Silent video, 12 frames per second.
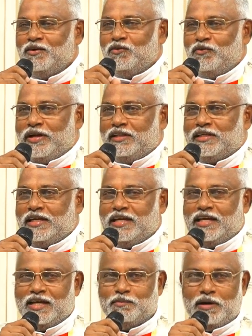When
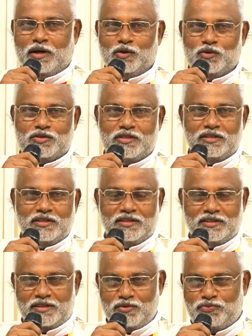thinking about
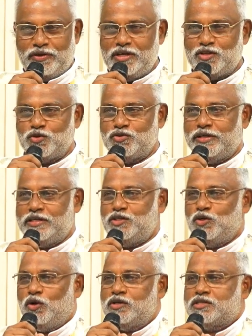the feast of Saint
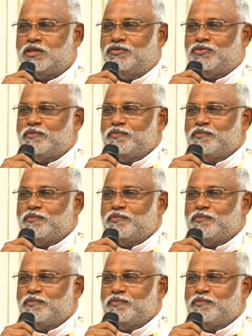Joseph